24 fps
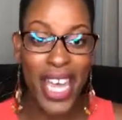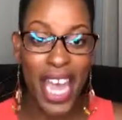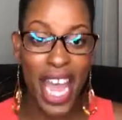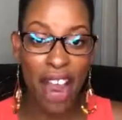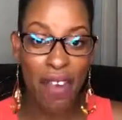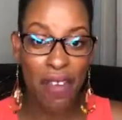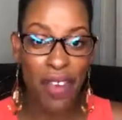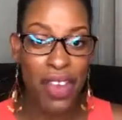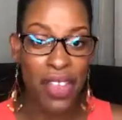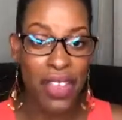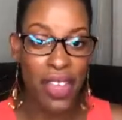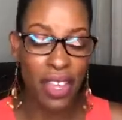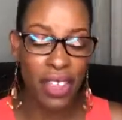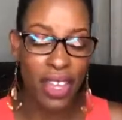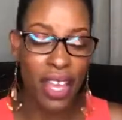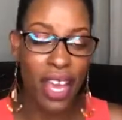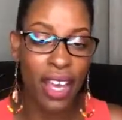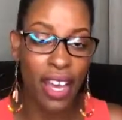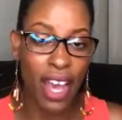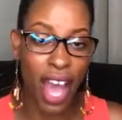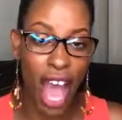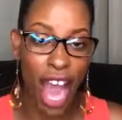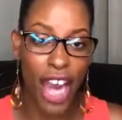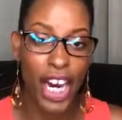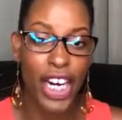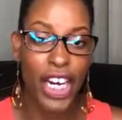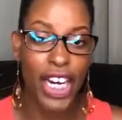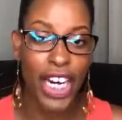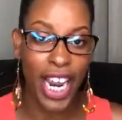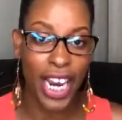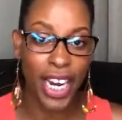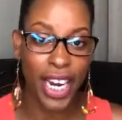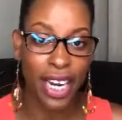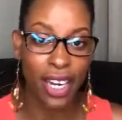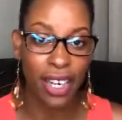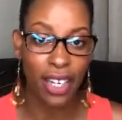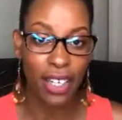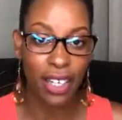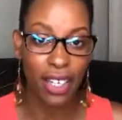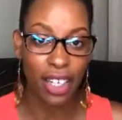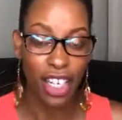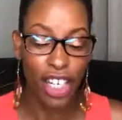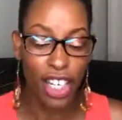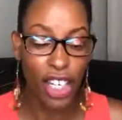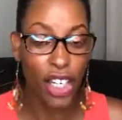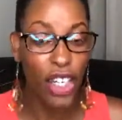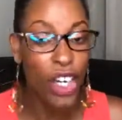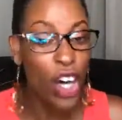everything that God created,
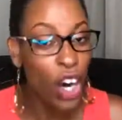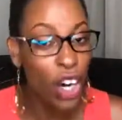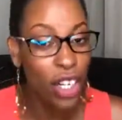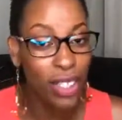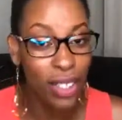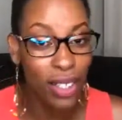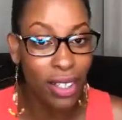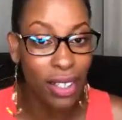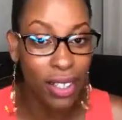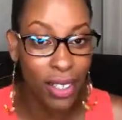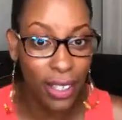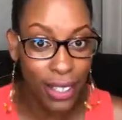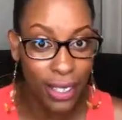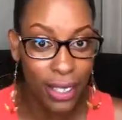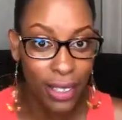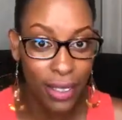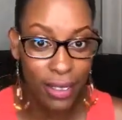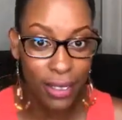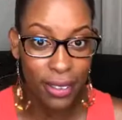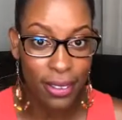he called it good.